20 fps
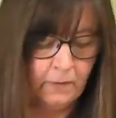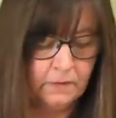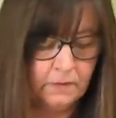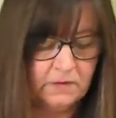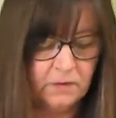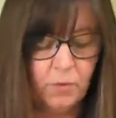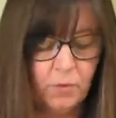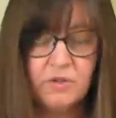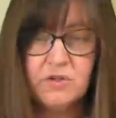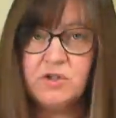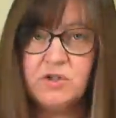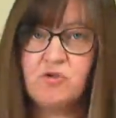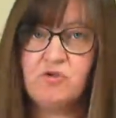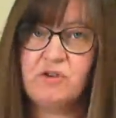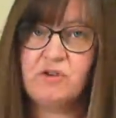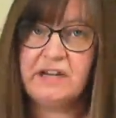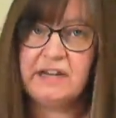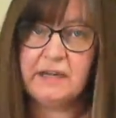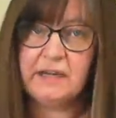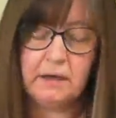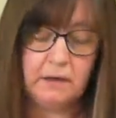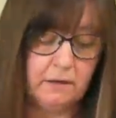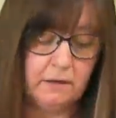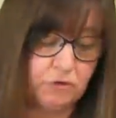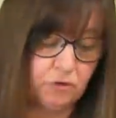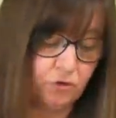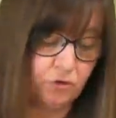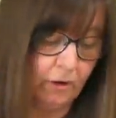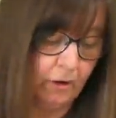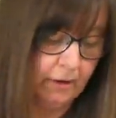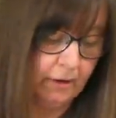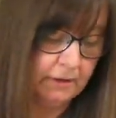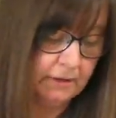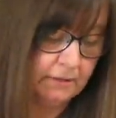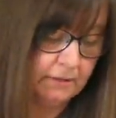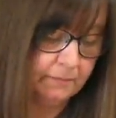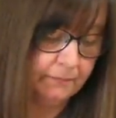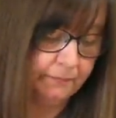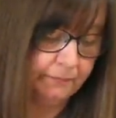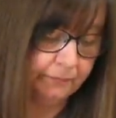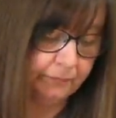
So once acrylic dries,